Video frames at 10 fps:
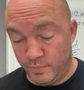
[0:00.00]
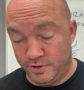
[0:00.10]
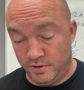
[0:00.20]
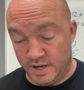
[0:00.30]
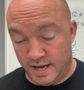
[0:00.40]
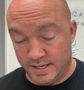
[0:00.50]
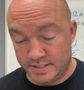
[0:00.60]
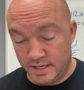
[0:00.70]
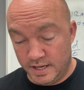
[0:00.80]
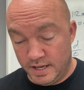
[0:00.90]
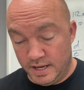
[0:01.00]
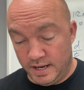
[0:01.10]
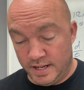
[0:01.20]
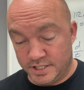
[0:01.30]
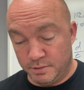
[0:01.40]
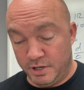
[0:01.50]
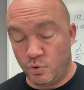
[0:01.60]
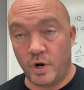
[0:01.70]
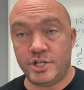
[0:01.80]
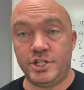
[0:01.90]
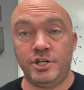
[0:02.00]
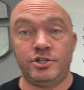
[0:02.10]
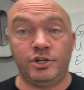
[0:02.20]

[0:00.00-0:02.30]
with you guys, and that's going to be question